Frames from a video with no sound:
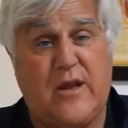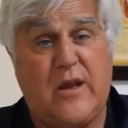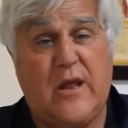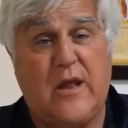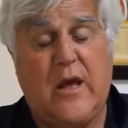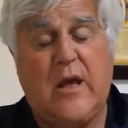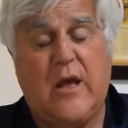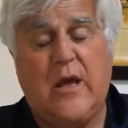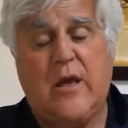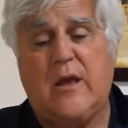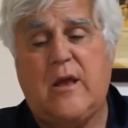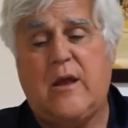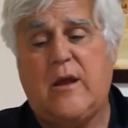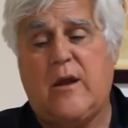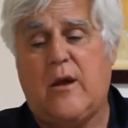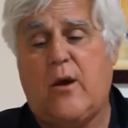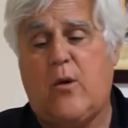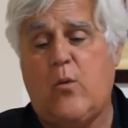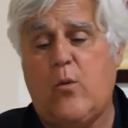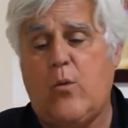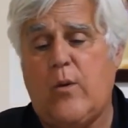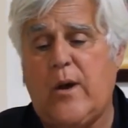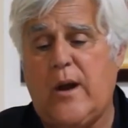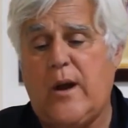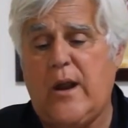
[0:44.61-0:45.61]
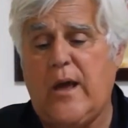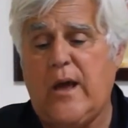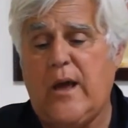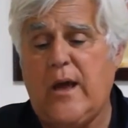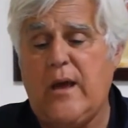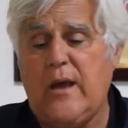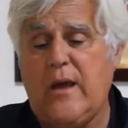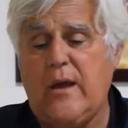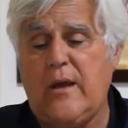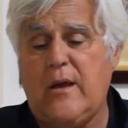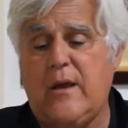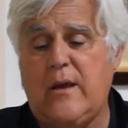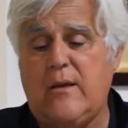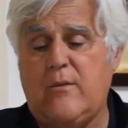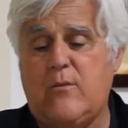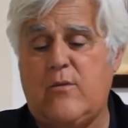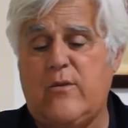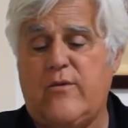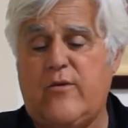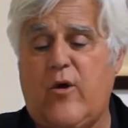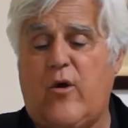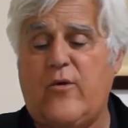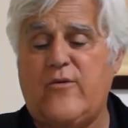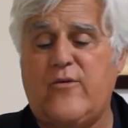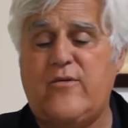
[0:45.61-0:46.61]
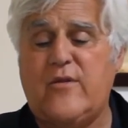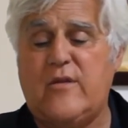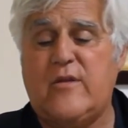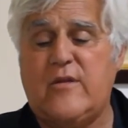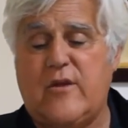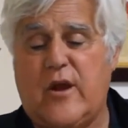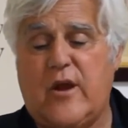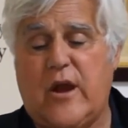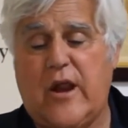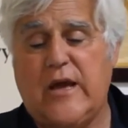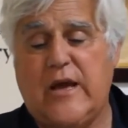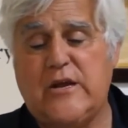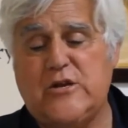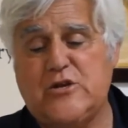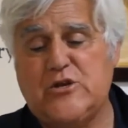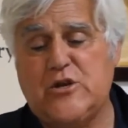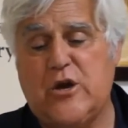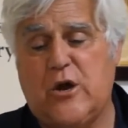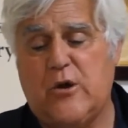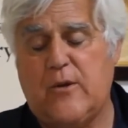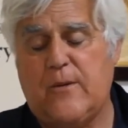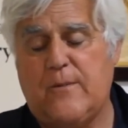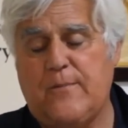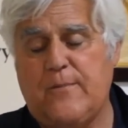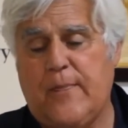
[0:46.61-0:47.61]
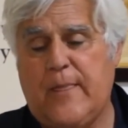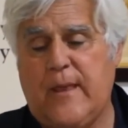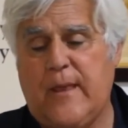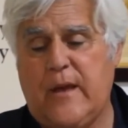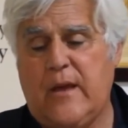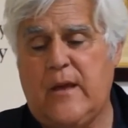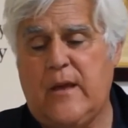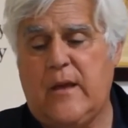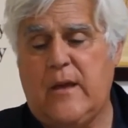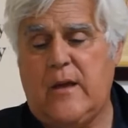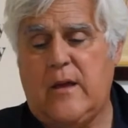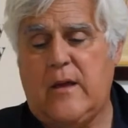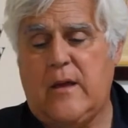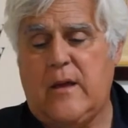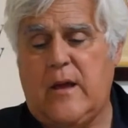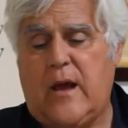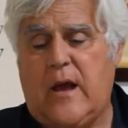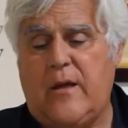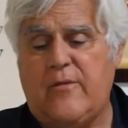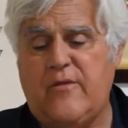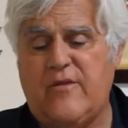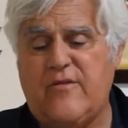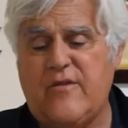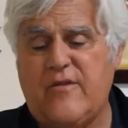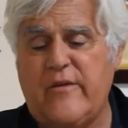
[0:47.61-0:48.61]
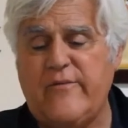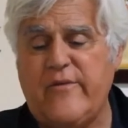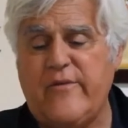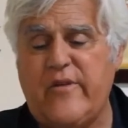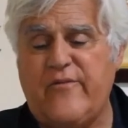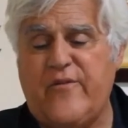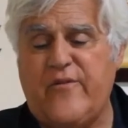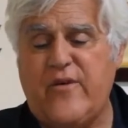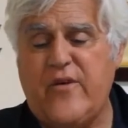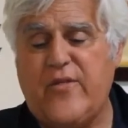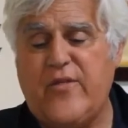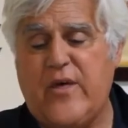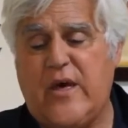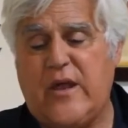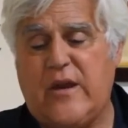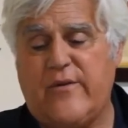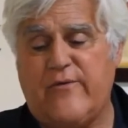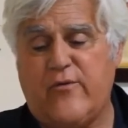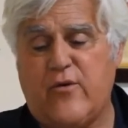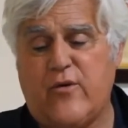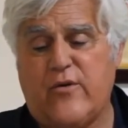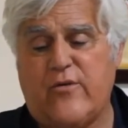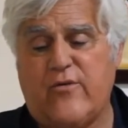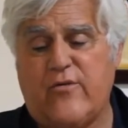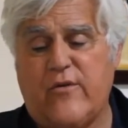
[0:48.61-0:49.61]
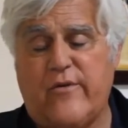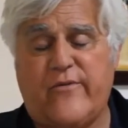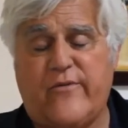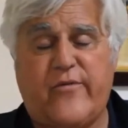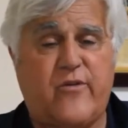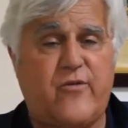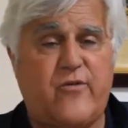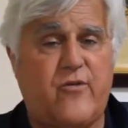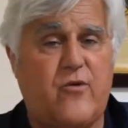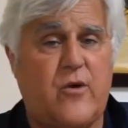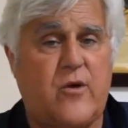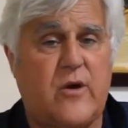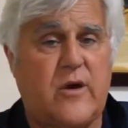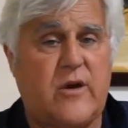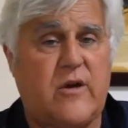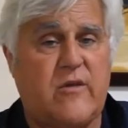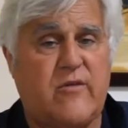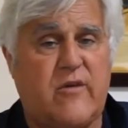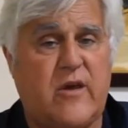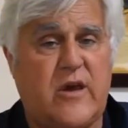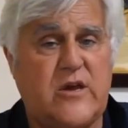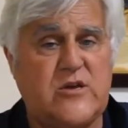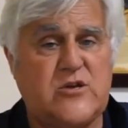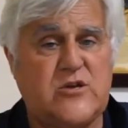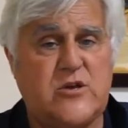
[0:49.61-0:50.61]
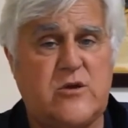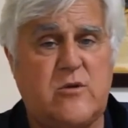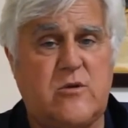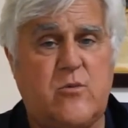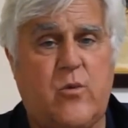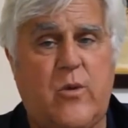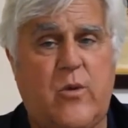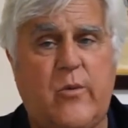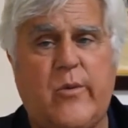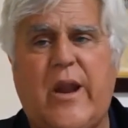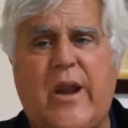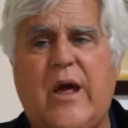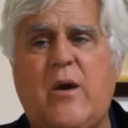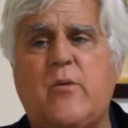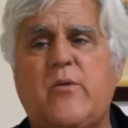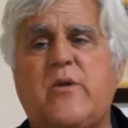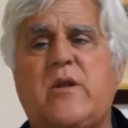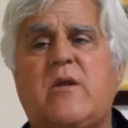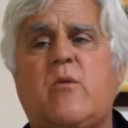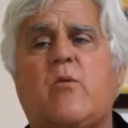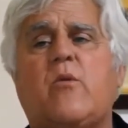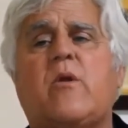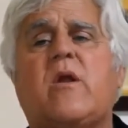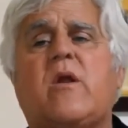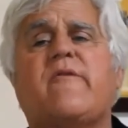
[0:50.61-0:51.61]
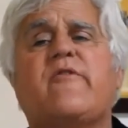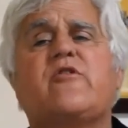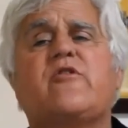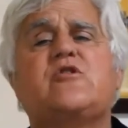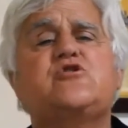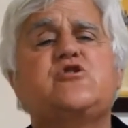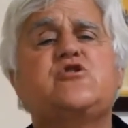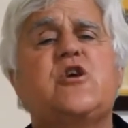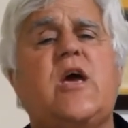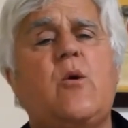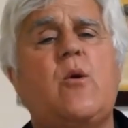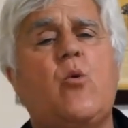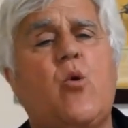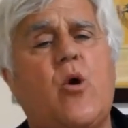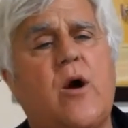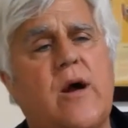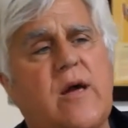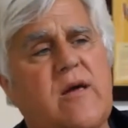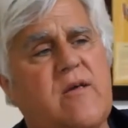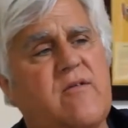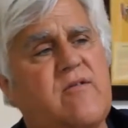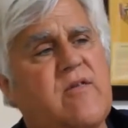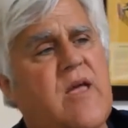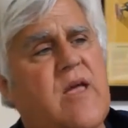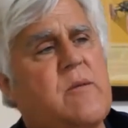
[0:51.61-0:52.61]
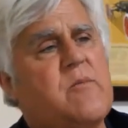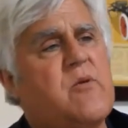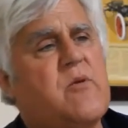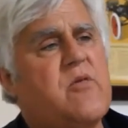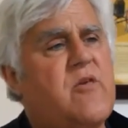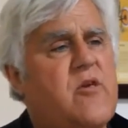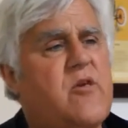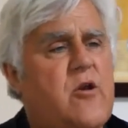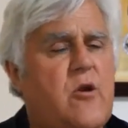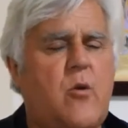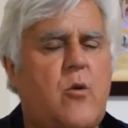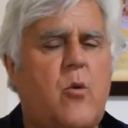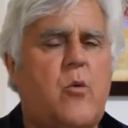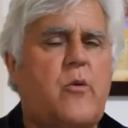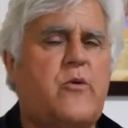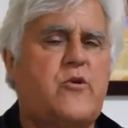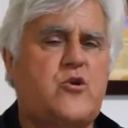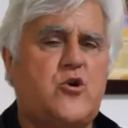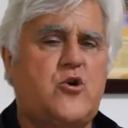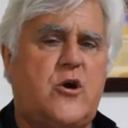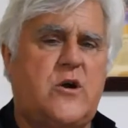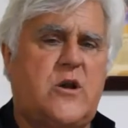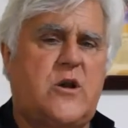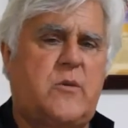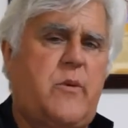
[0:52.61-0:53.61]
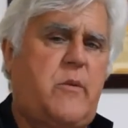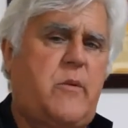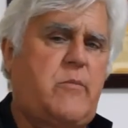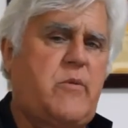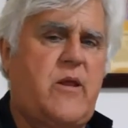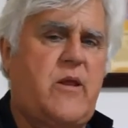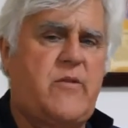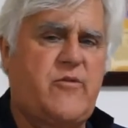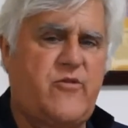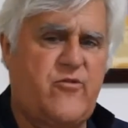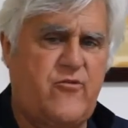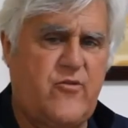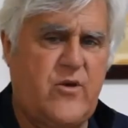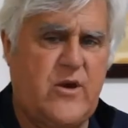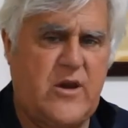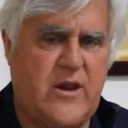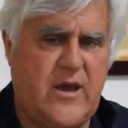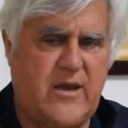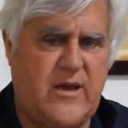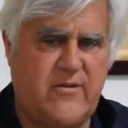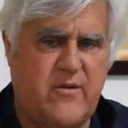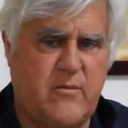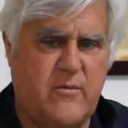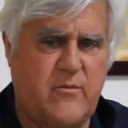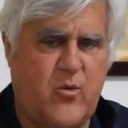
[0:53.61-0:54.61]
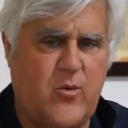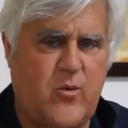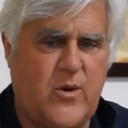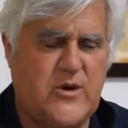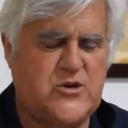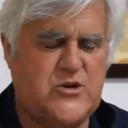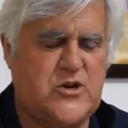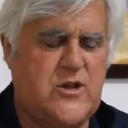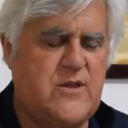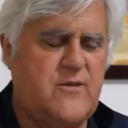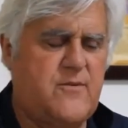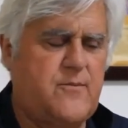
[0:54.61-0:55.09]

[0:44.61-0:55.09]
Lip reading: You know, when I was hosting the Tonight Show, on the 75th anniversary of this organization, we went out, we did one of our jaywalking segments, you know, where we talk to people on the street and ask them questions.